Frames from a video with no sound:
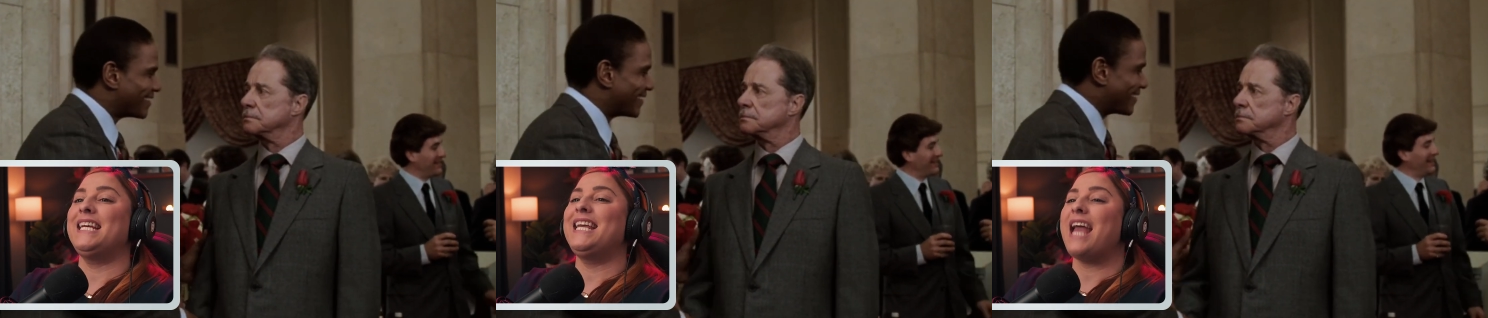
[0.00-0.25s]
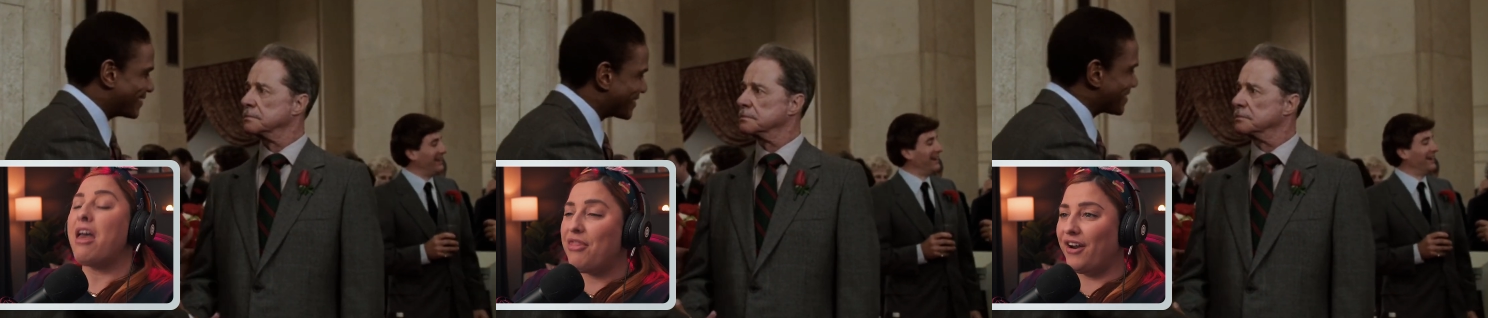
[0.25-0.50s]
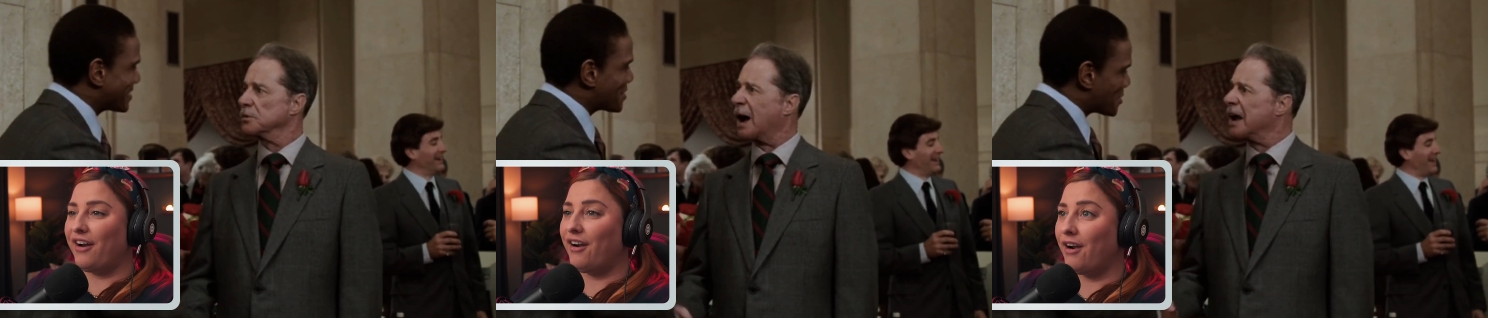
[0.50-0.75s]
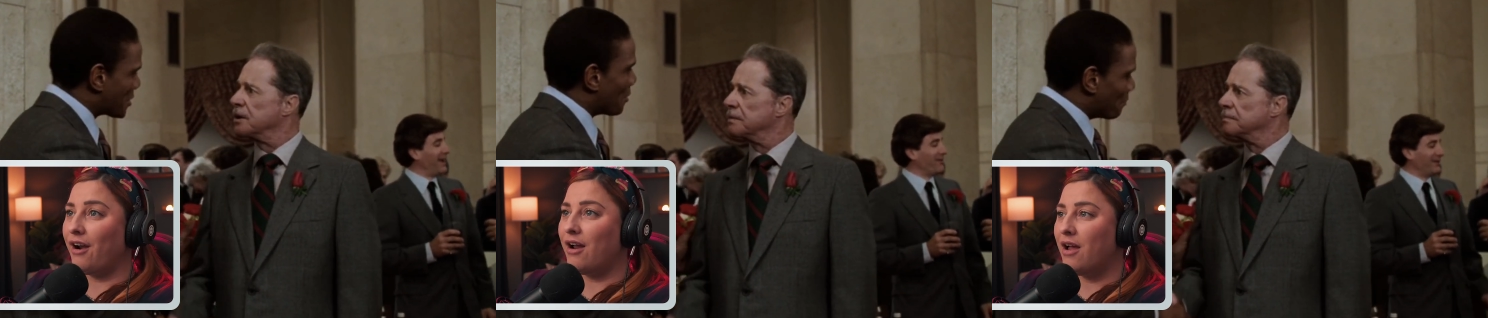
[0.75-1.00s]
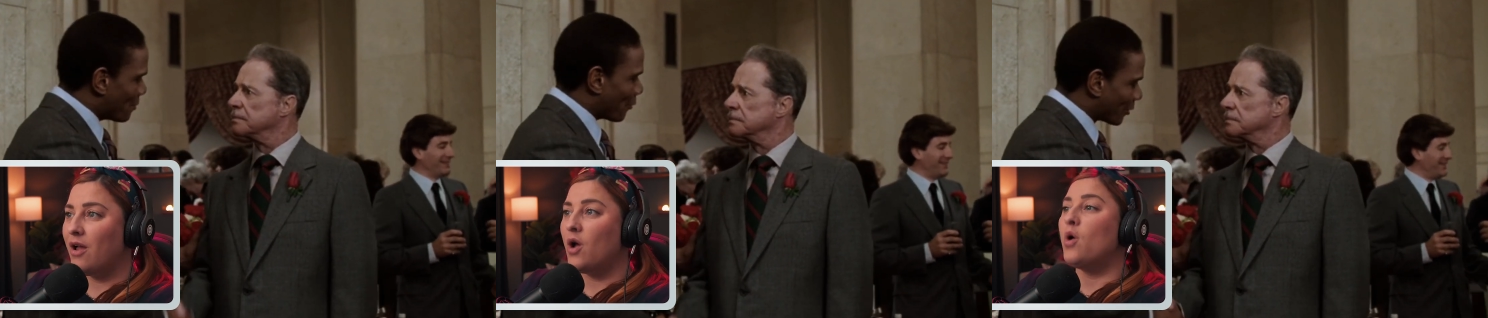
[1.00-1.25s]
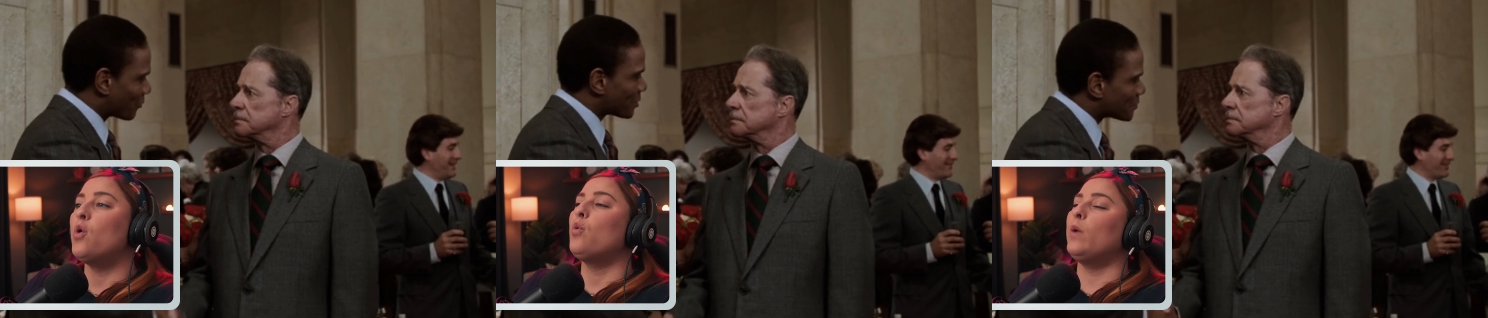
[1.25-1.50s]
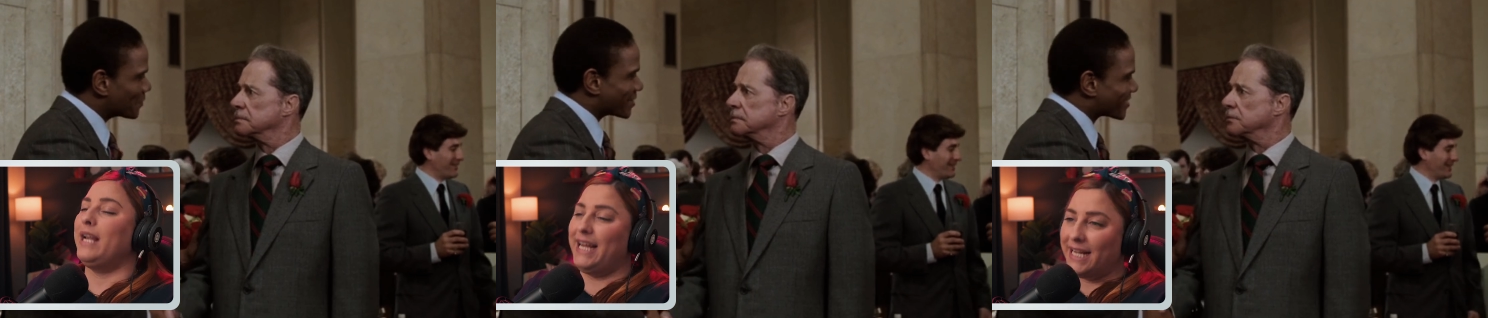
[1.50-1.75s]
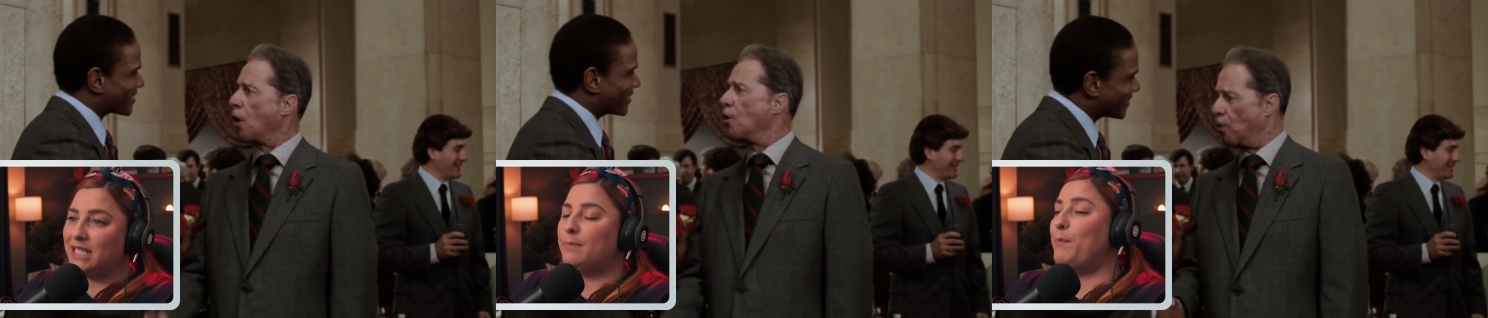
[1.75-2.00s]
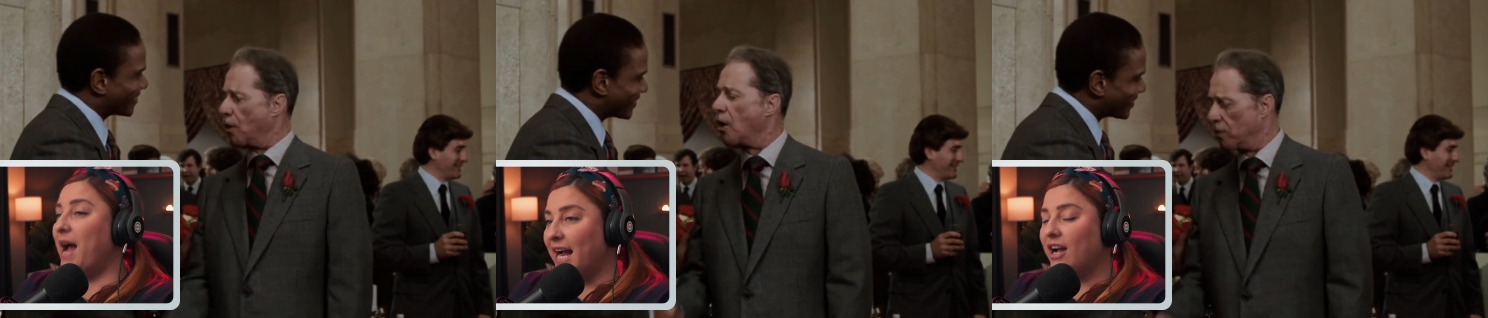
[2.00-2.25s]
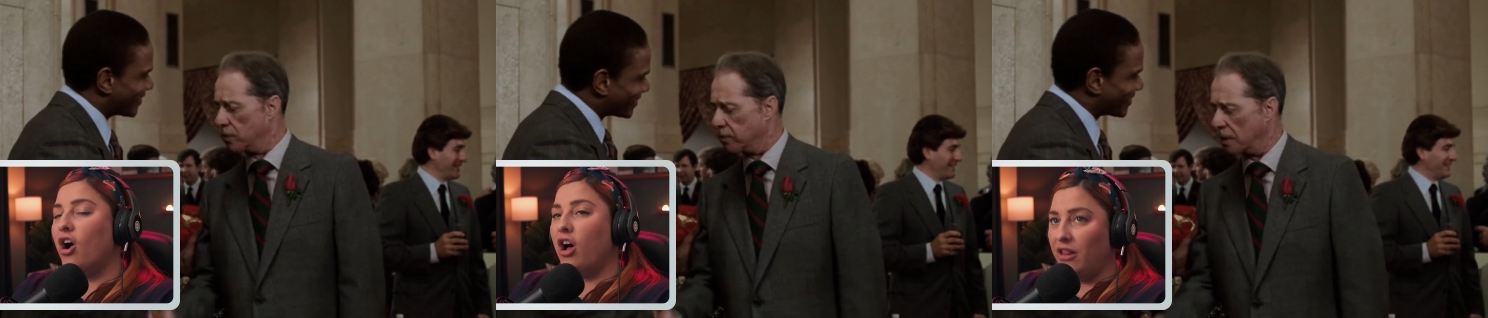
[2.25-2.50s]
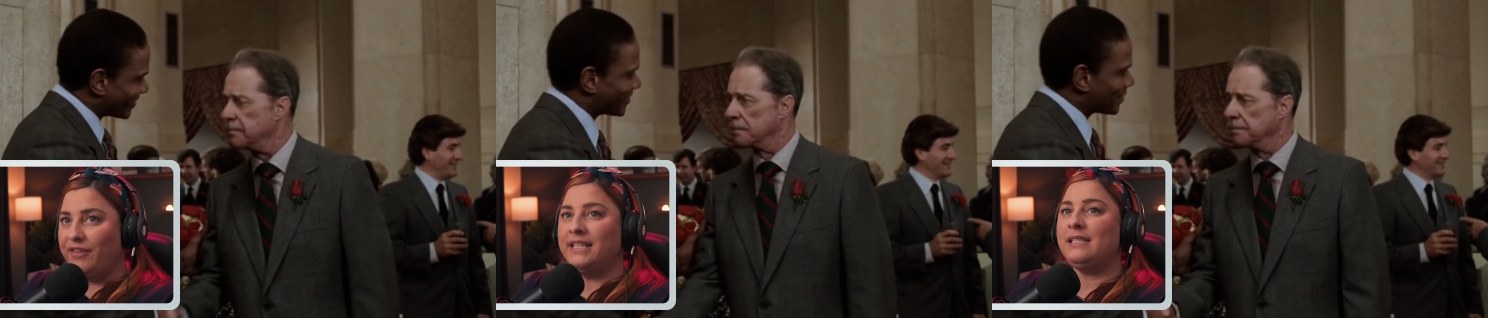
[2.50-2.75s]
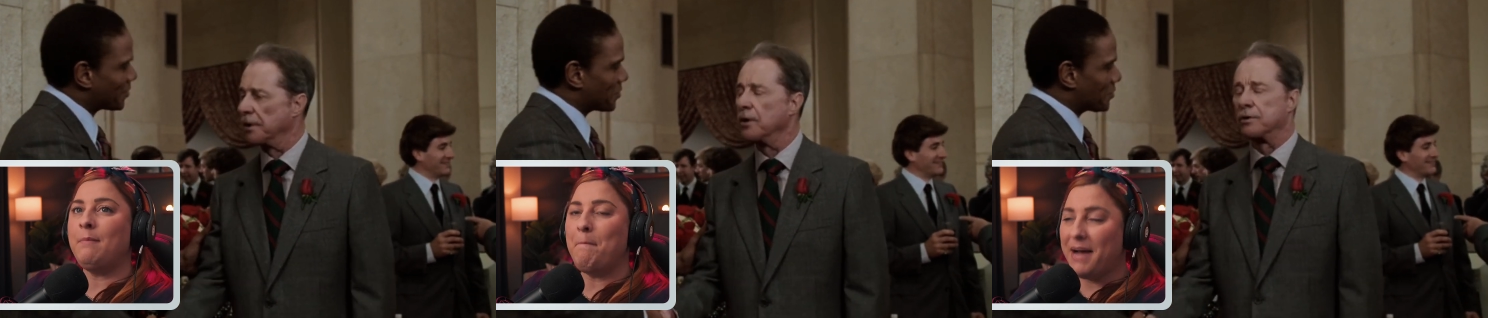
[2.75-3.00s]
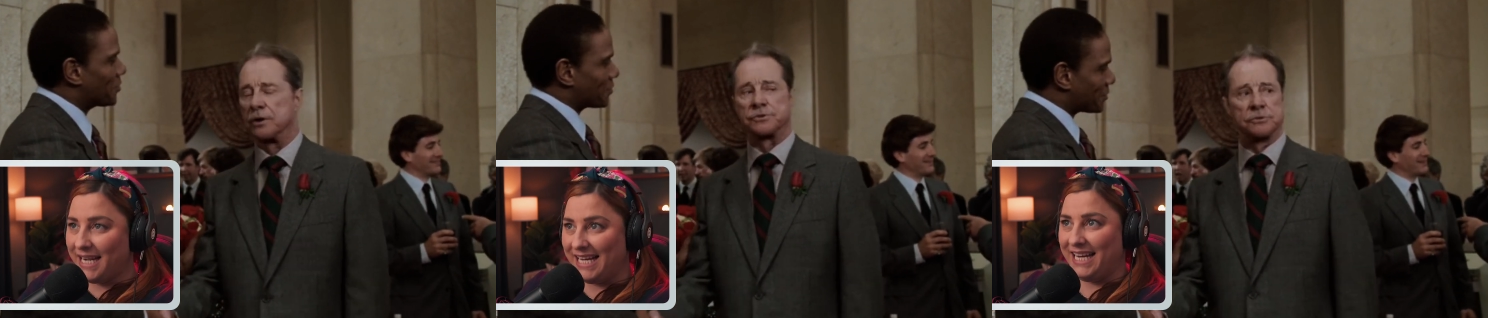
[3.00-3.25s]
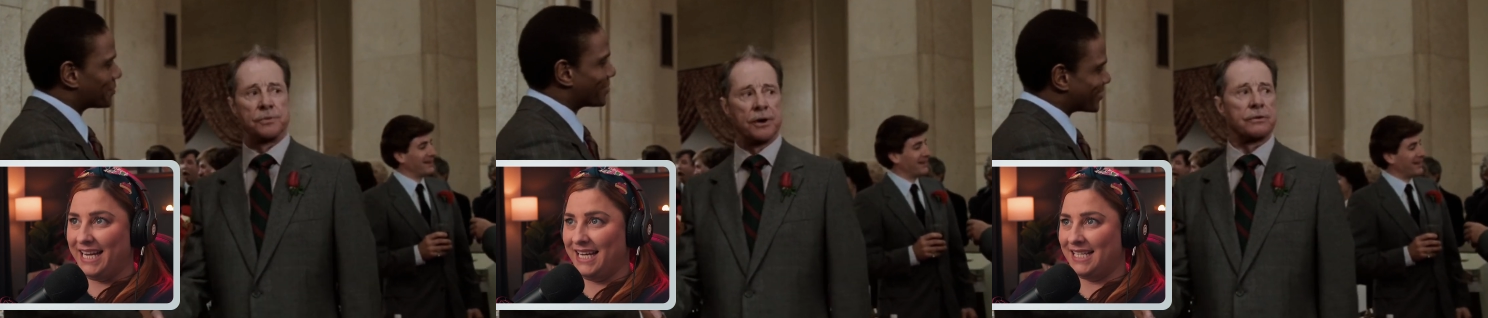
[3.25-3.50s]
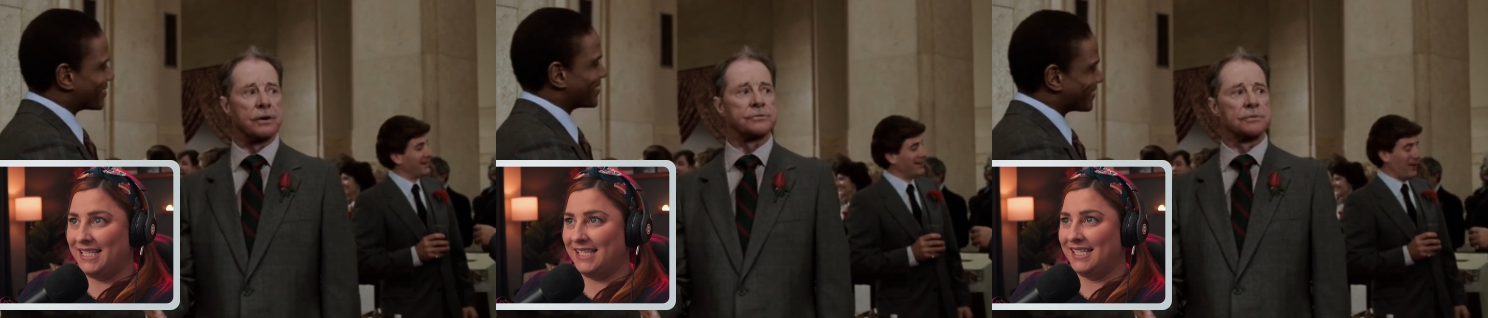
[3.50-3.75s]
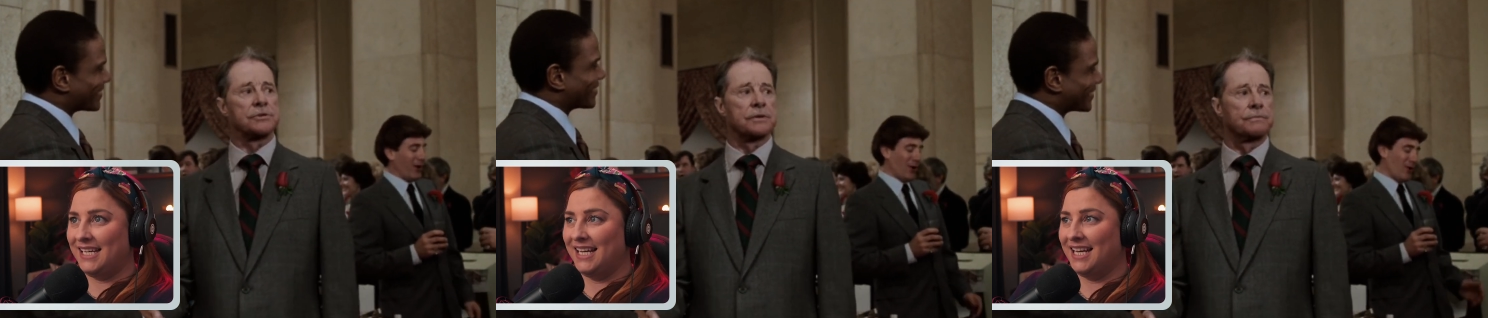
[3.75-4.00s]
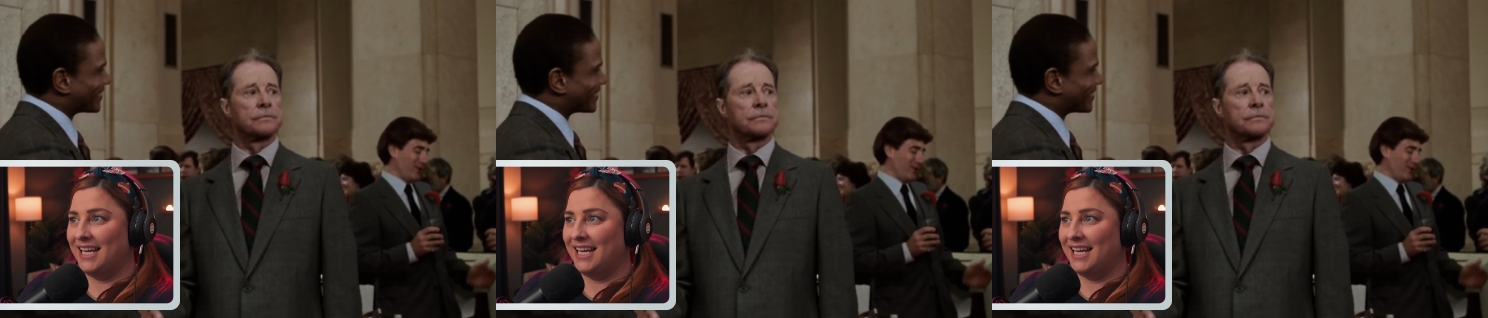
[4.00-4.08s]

Speaker 1: together when he gets back all of his monies.